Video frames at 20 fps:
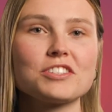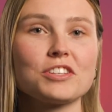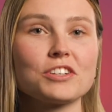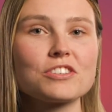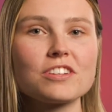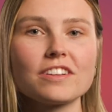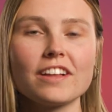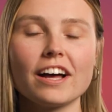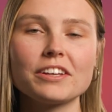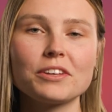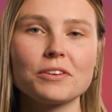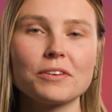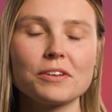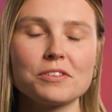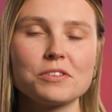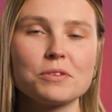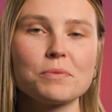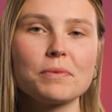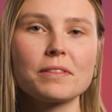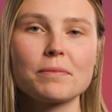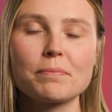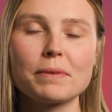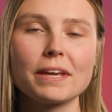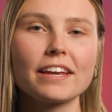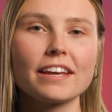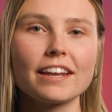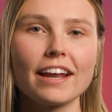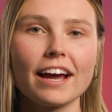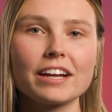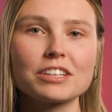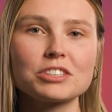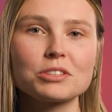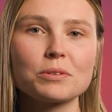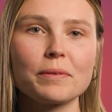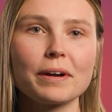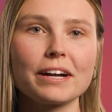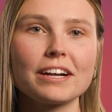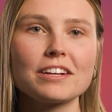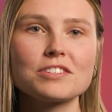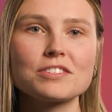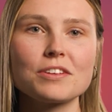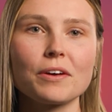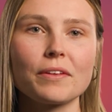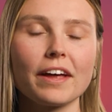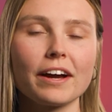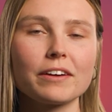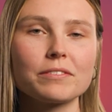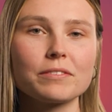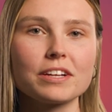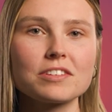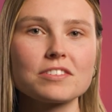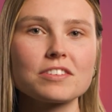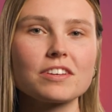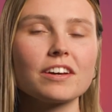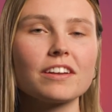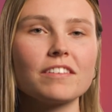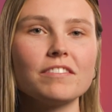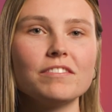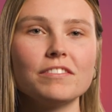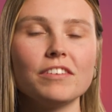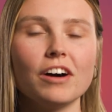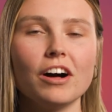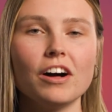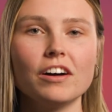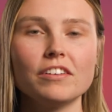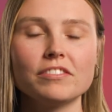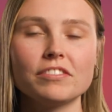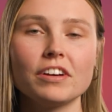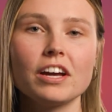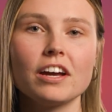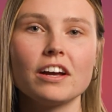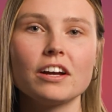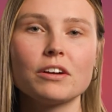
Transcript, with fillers: is there's a lot you can do with being an actuary, so that risk could involve